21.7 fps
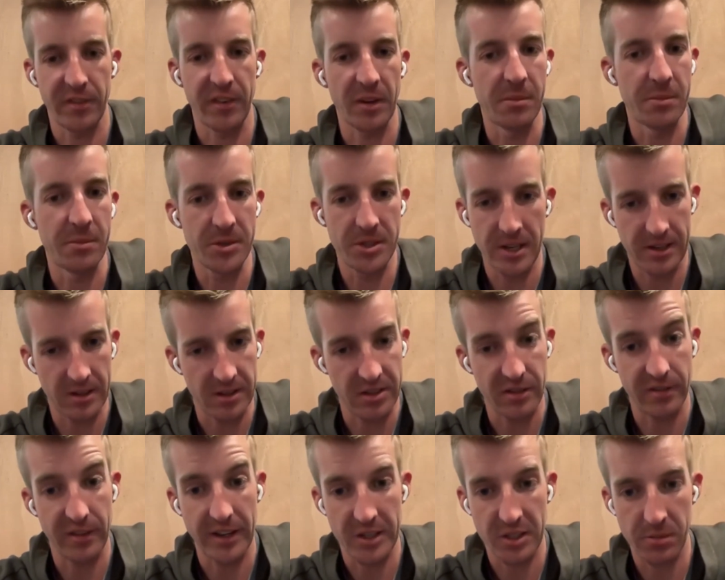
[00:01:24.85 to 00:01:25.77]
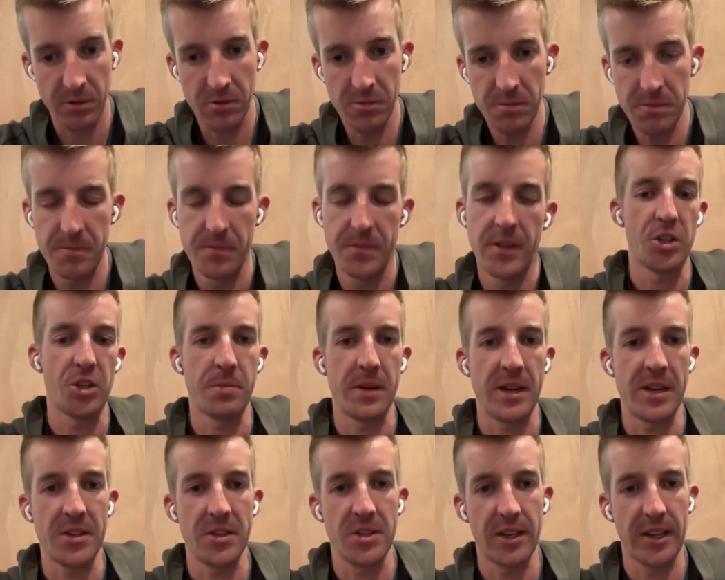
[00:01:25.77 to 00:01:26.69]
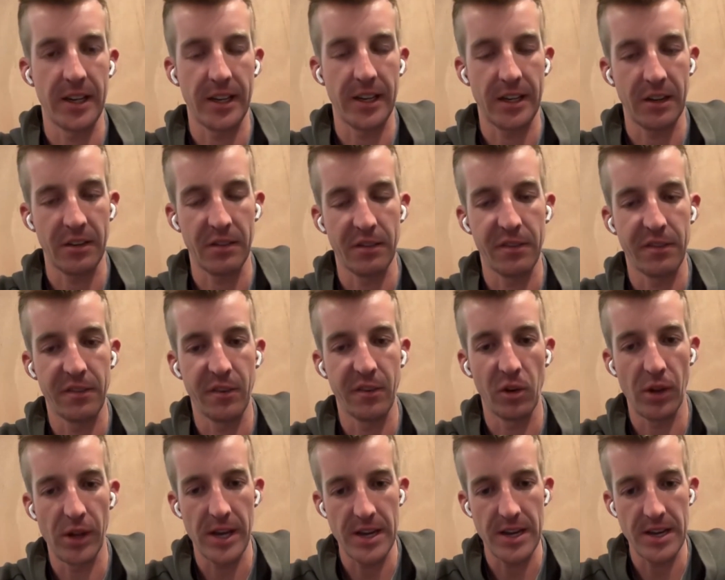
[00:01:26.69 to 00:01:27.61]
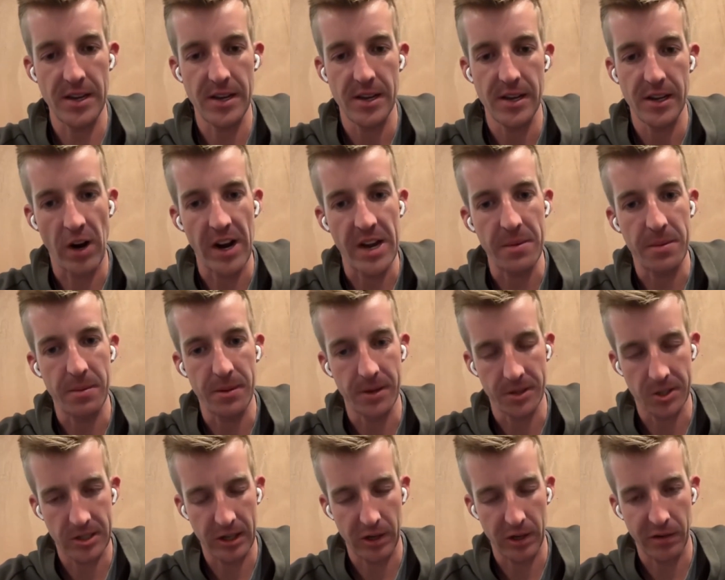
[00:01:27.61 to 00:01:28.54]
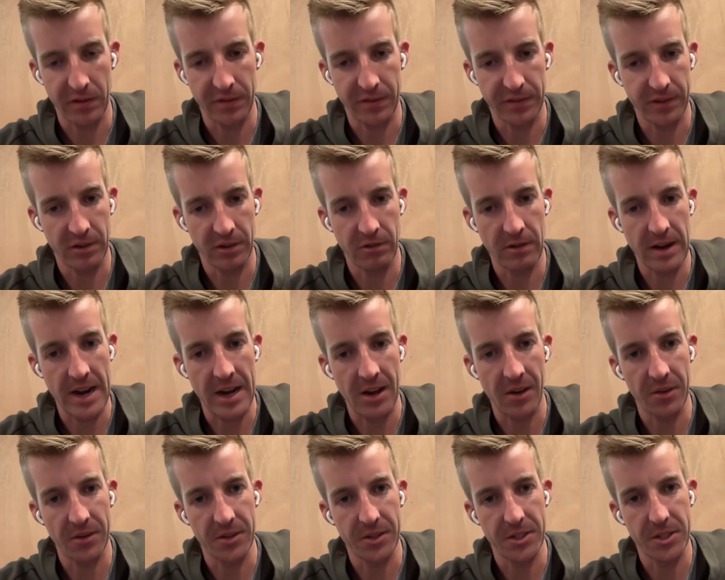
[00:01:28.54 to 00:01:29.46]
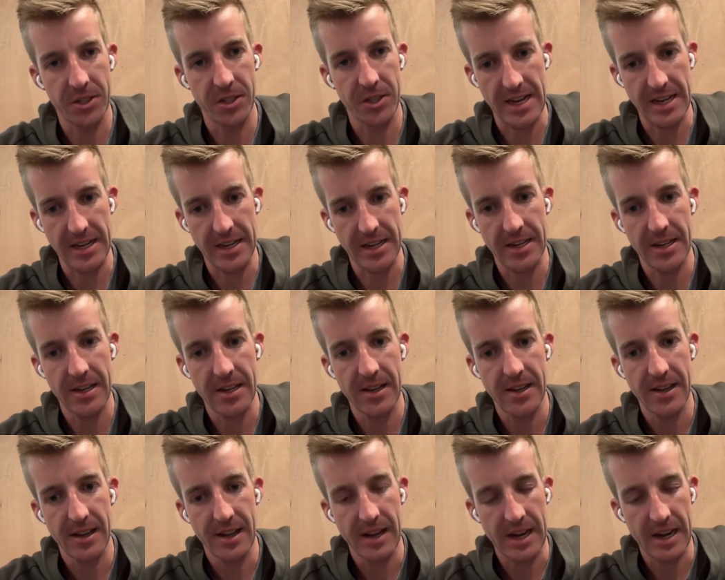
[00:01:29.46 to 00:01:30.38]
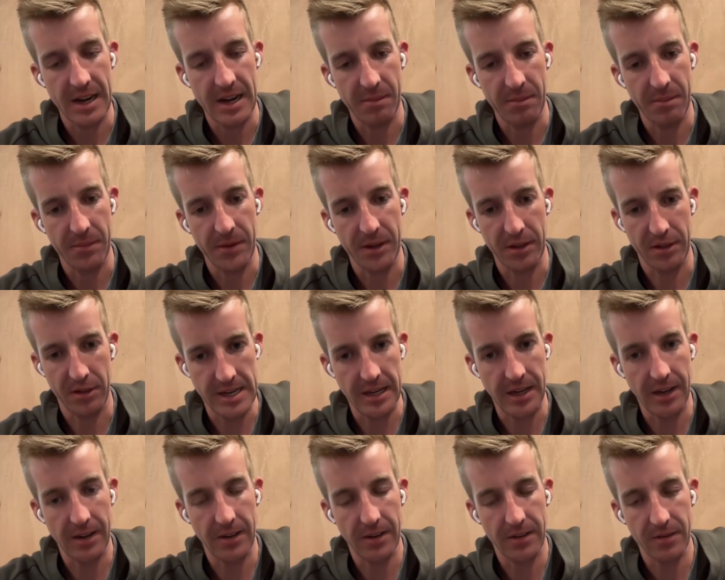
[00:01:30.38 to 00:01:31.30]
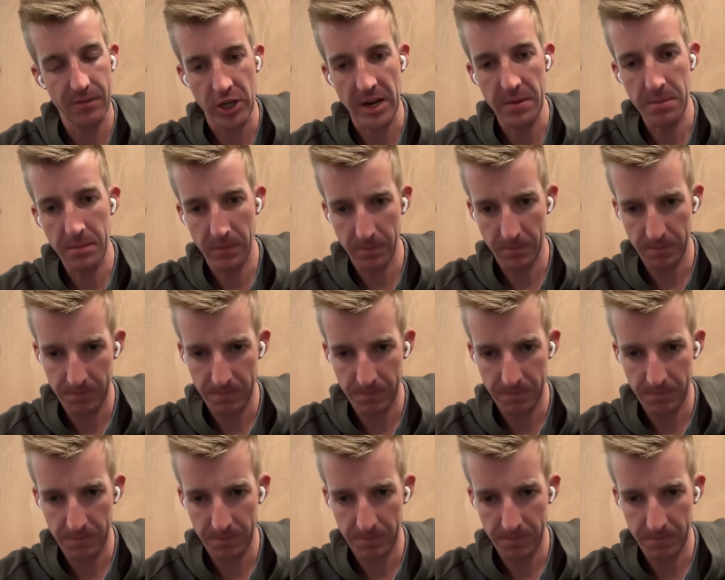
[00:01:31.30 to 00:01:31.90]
flimsy and it's flexible, which means that it can fully drape itself around a 3D shape,